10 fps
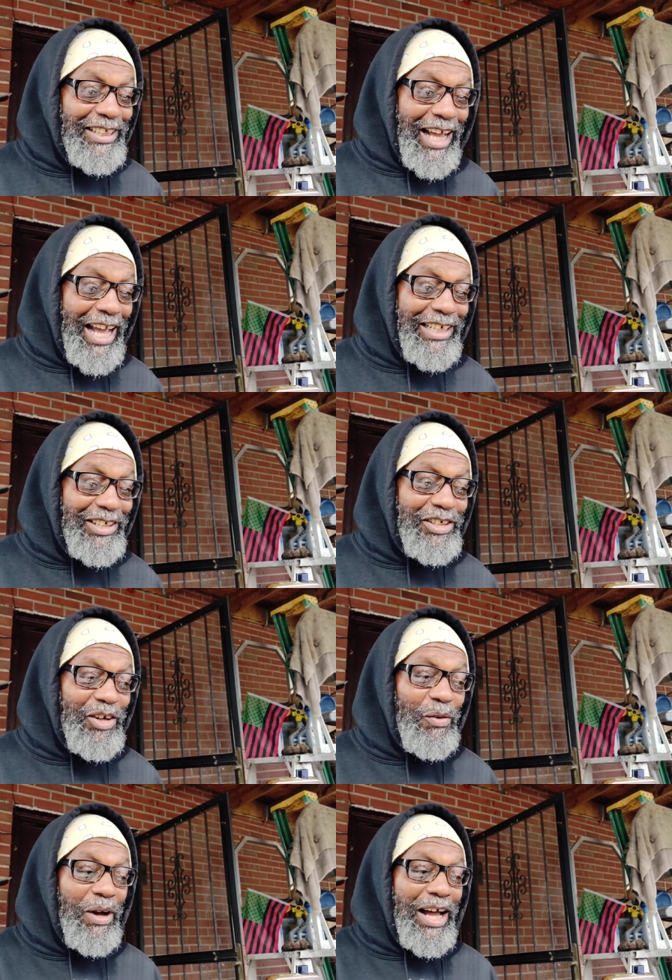did. I didn't
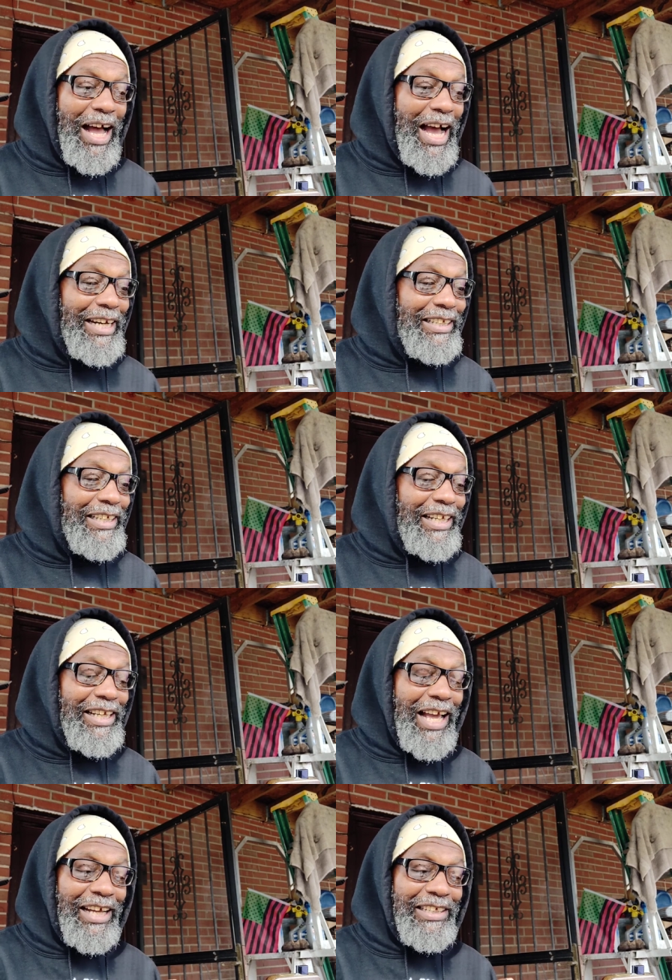know. I didn't.
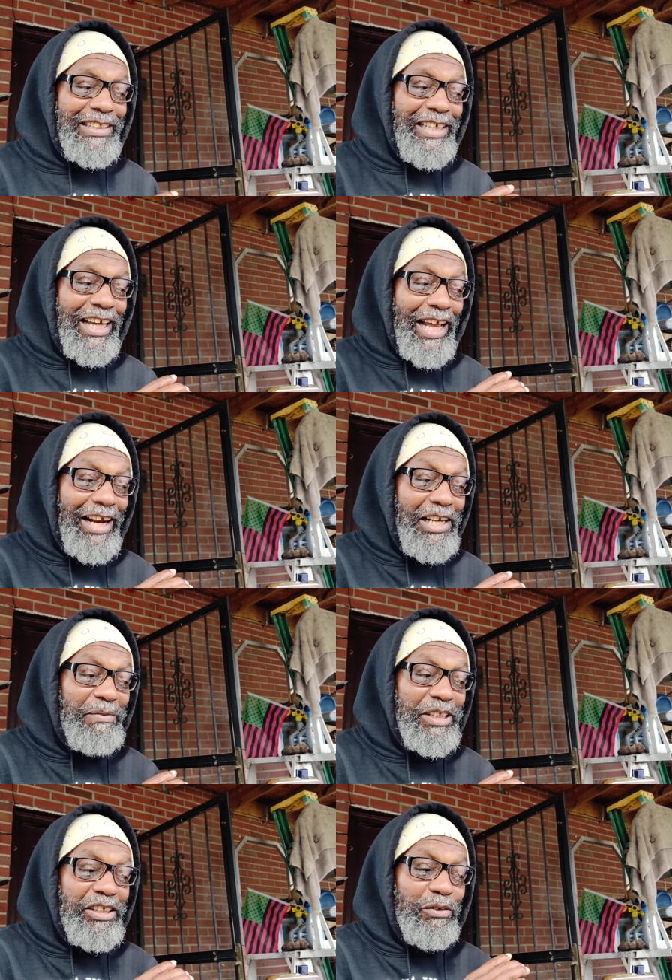I didn't see. I didn't even
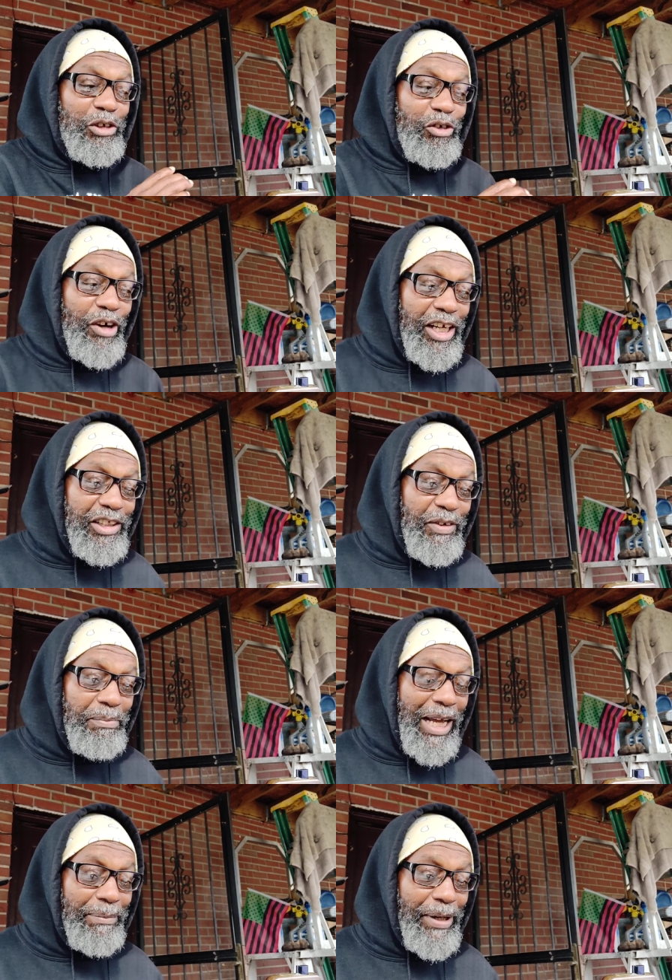see no trailers for
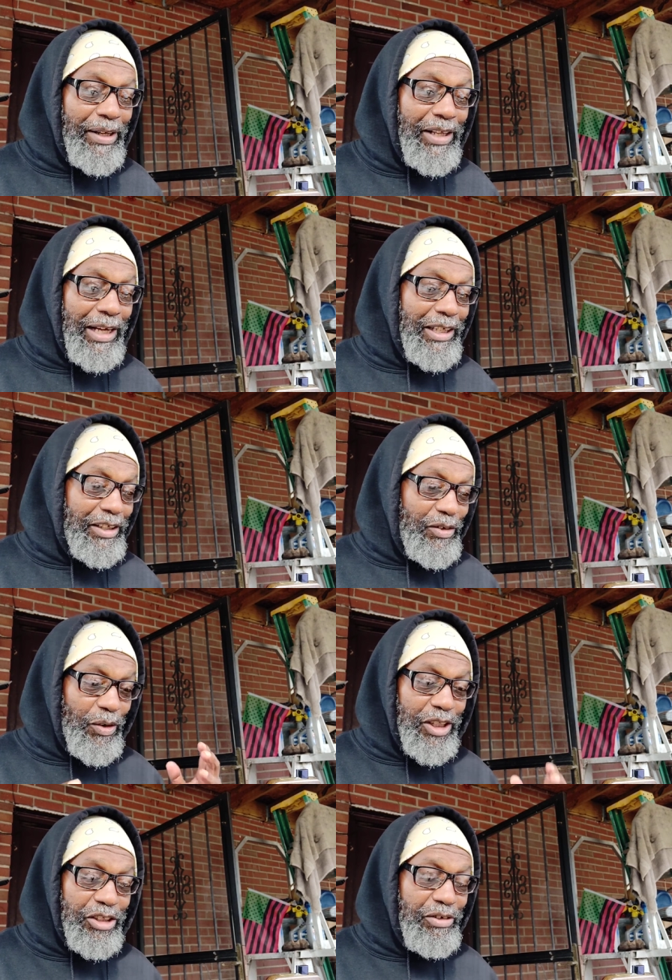Black Panther. I
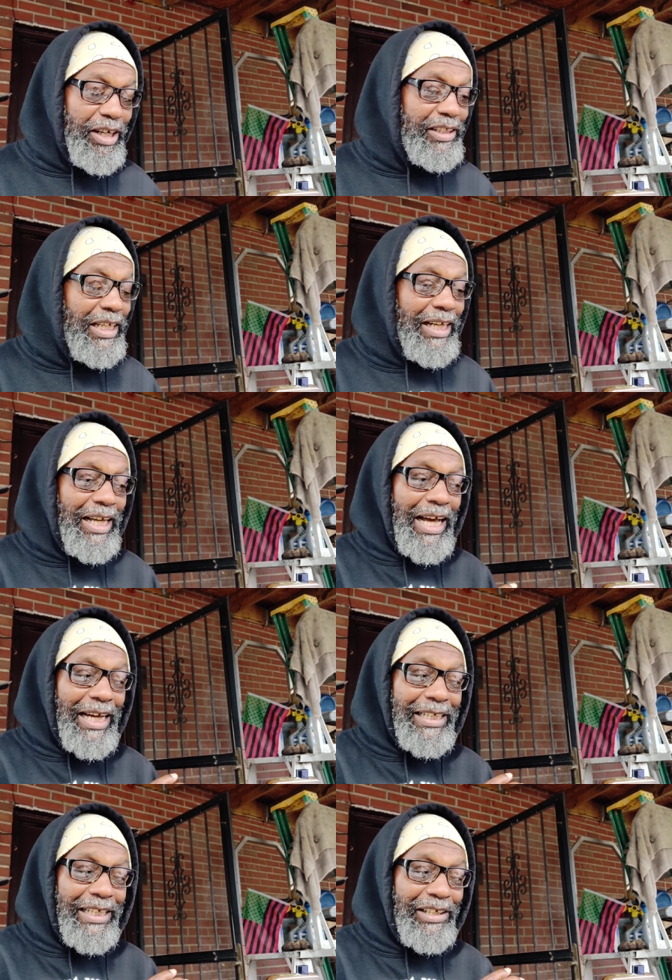ignored the trailer.
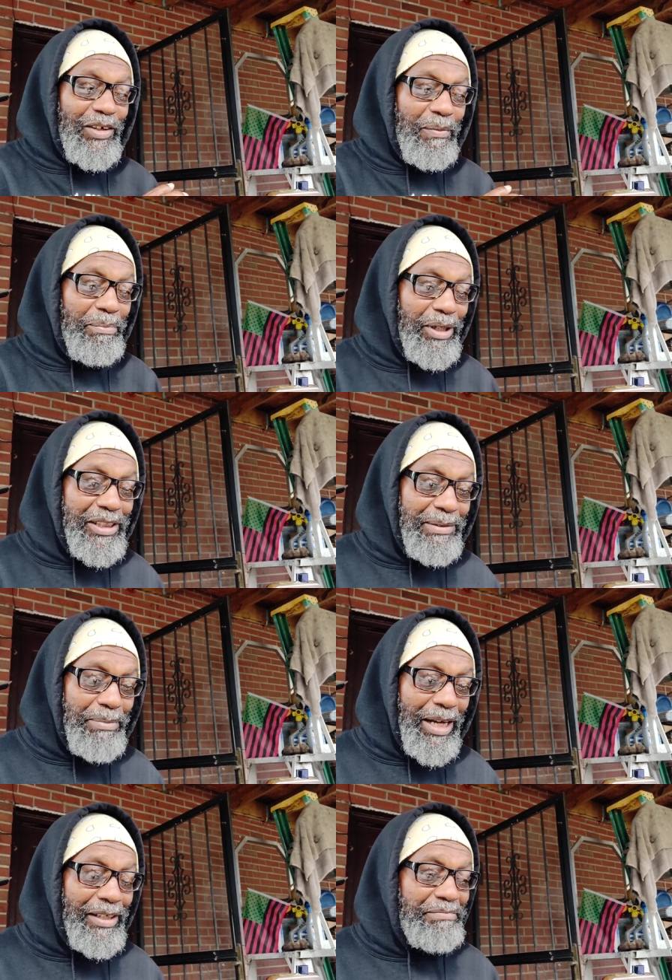I didn't get no buzz
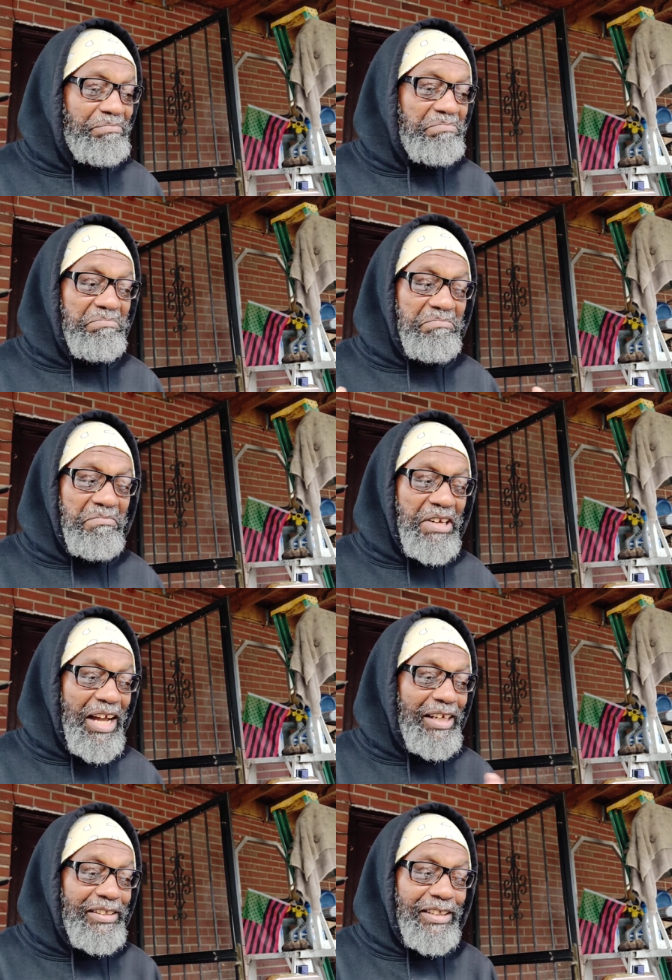about it.
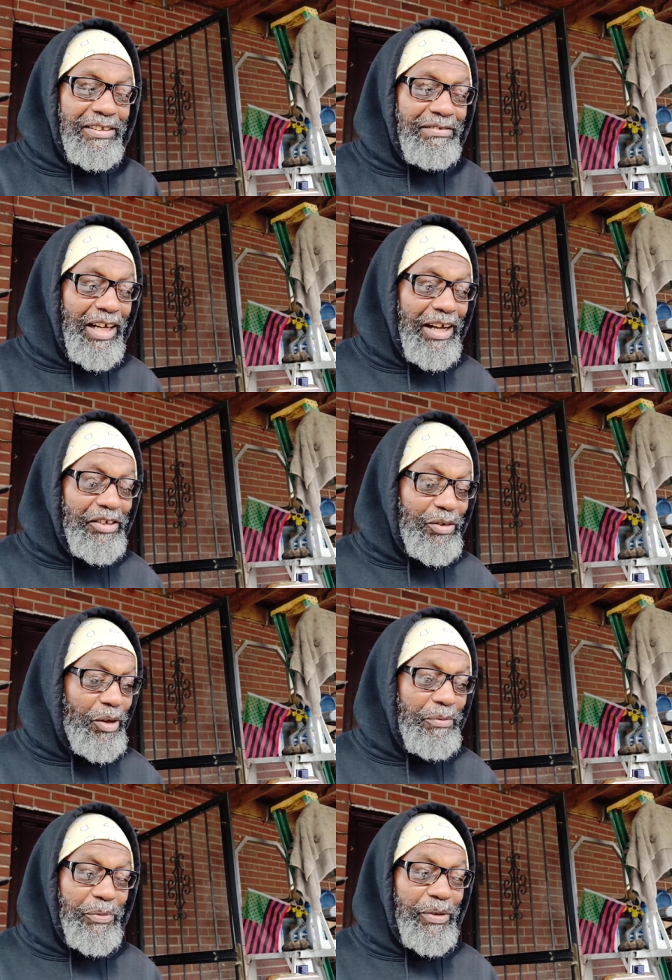I just I
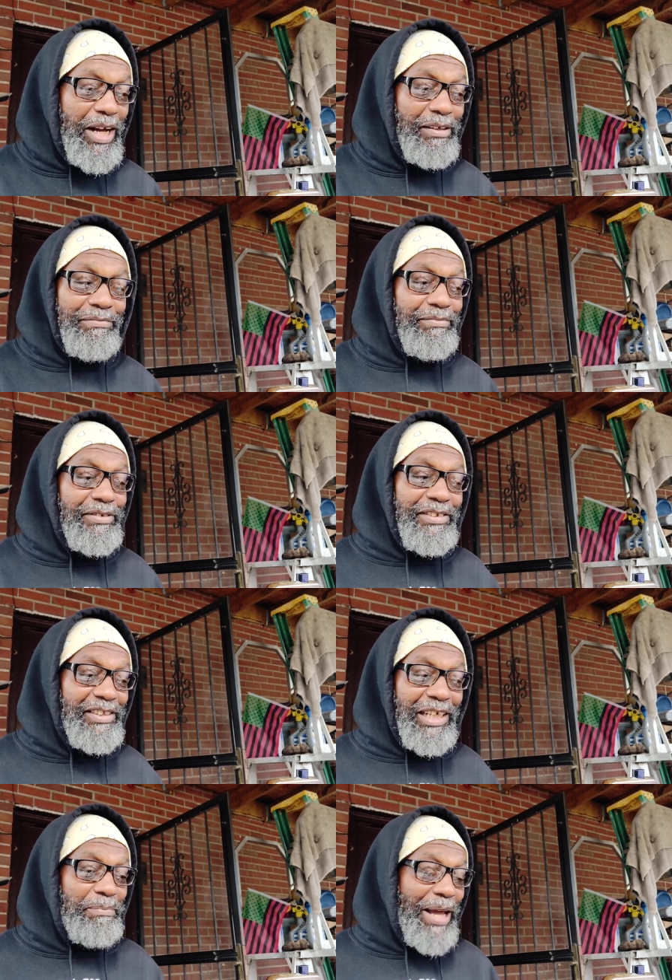saw it without
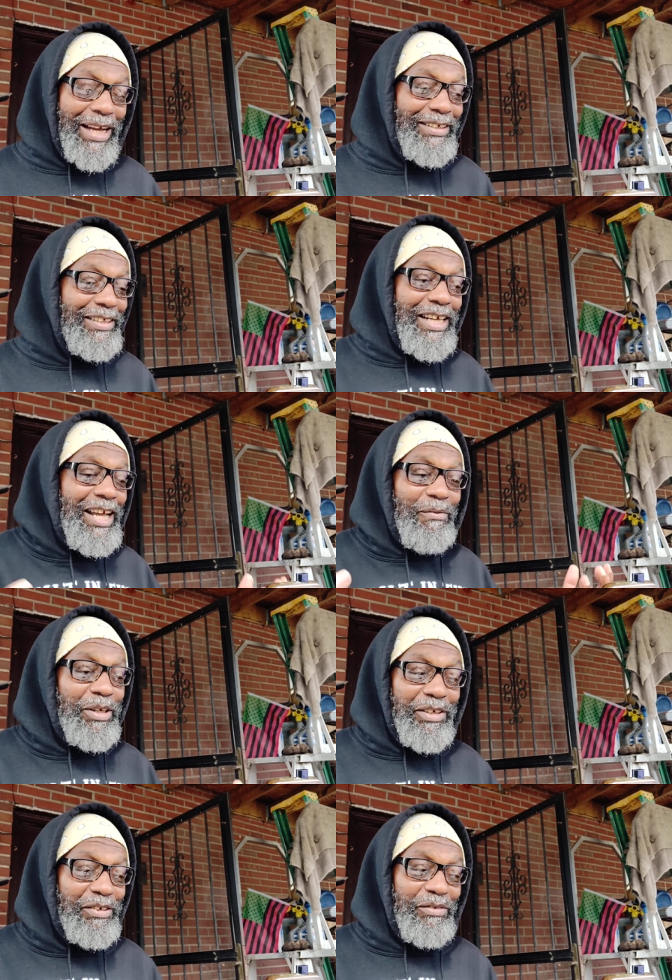like back in the day
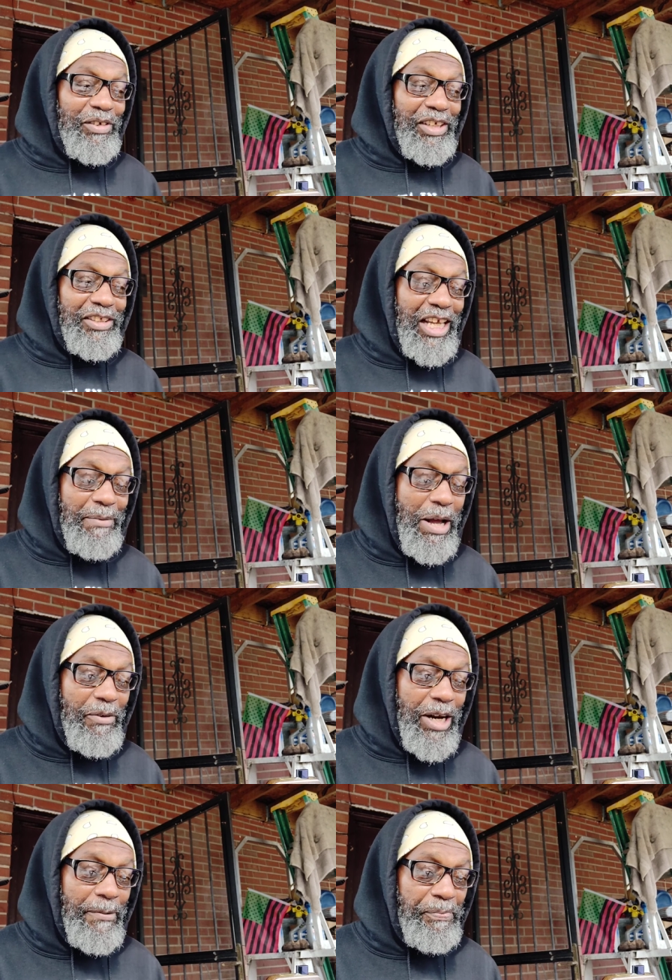when just came
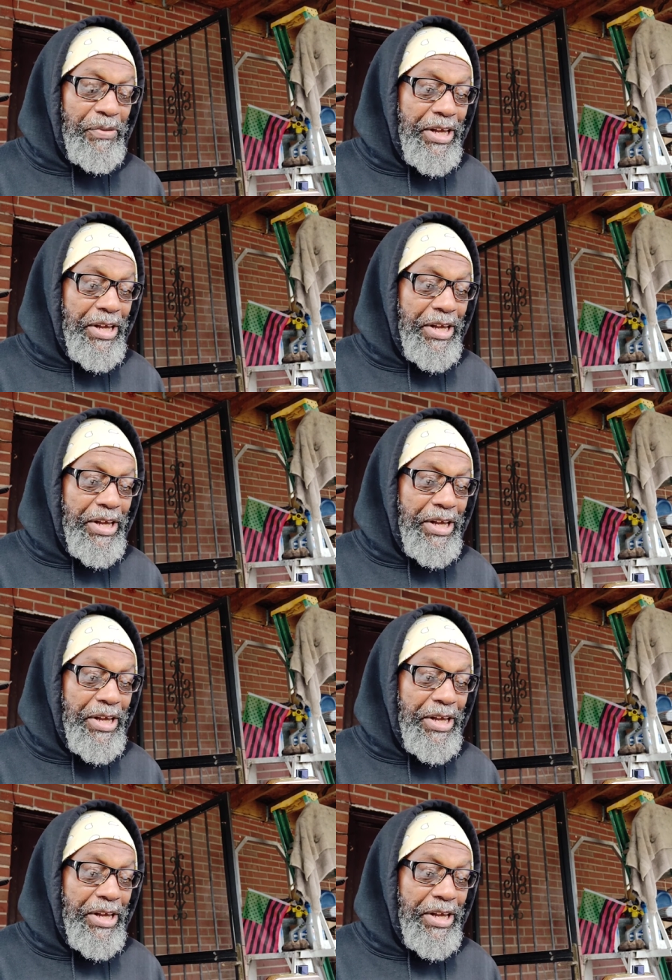out, right?